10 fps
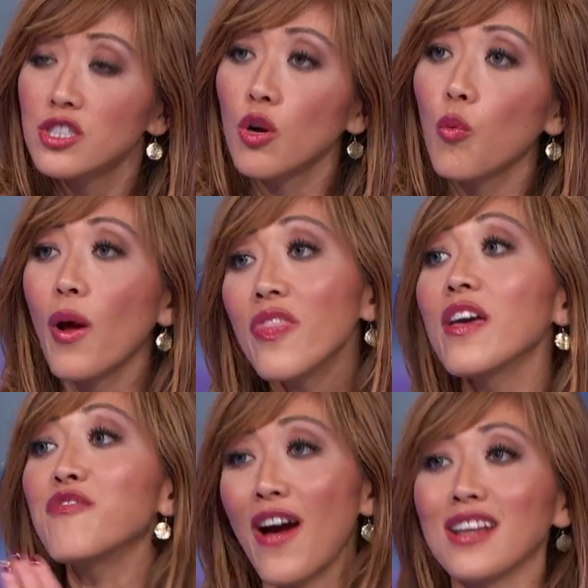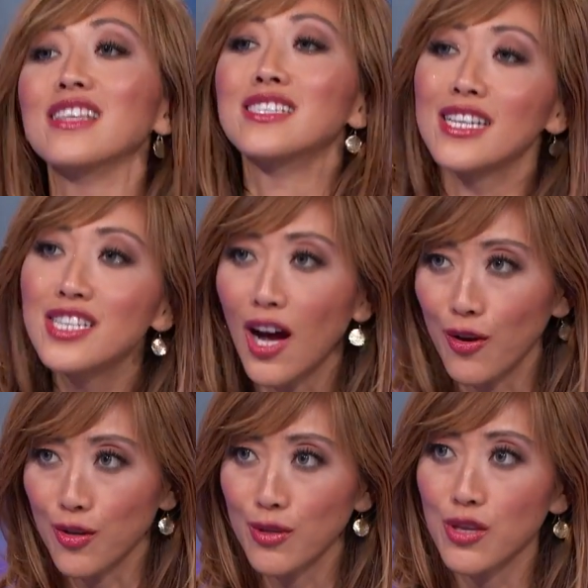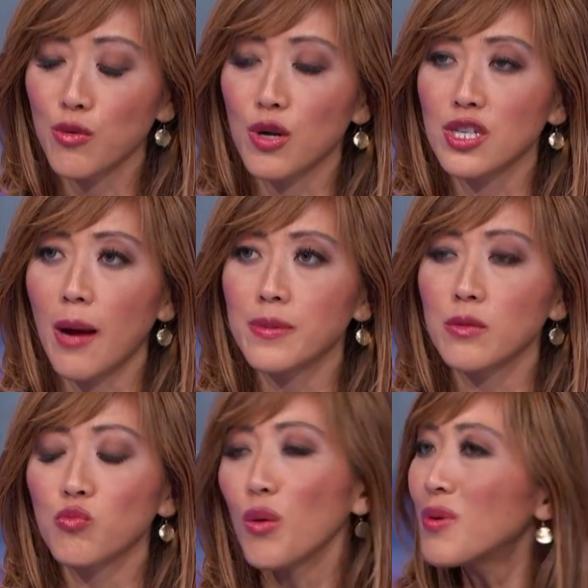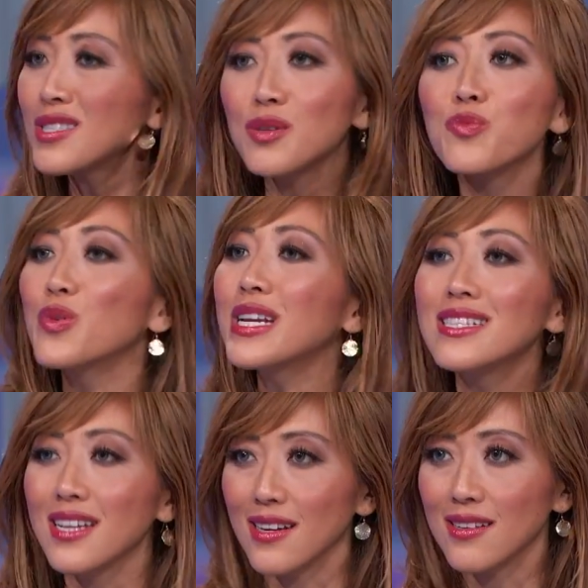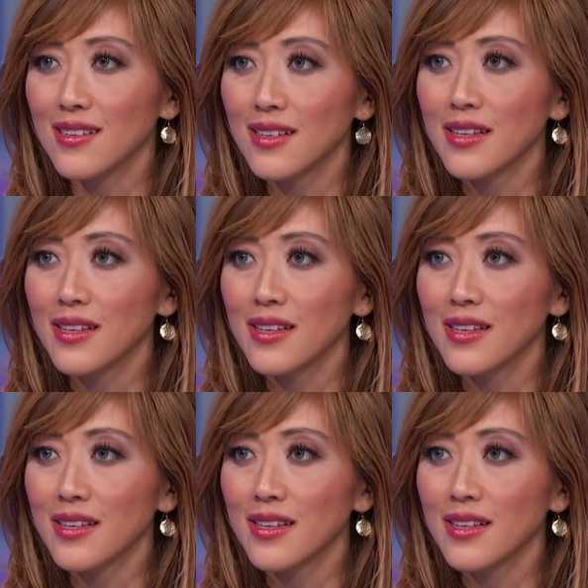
So when they finally did tell you that you were adopted, what was the reason